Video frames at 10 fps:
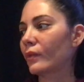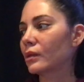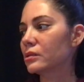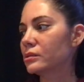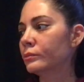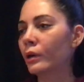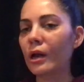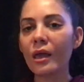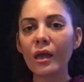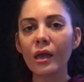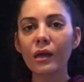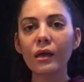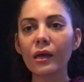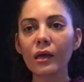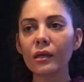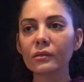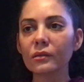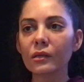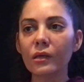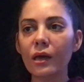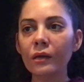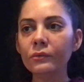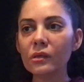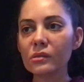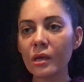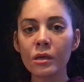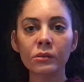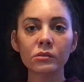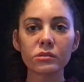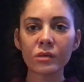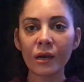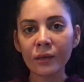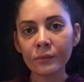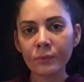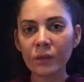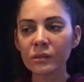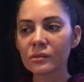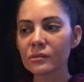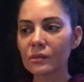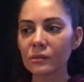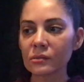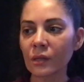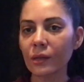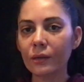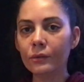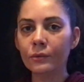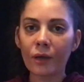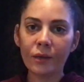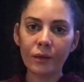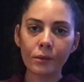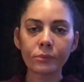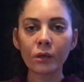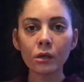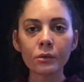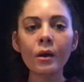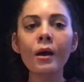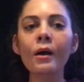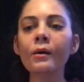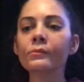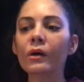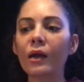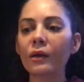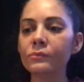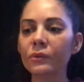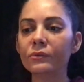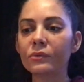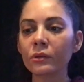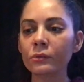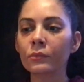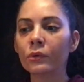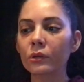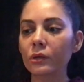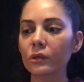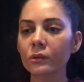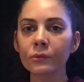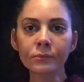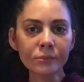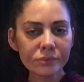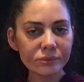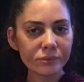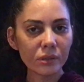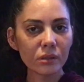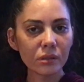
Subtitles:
Just more, I don't want to say energetic because it's not like, oh, I can get up and go. But I've been feeling more oomph.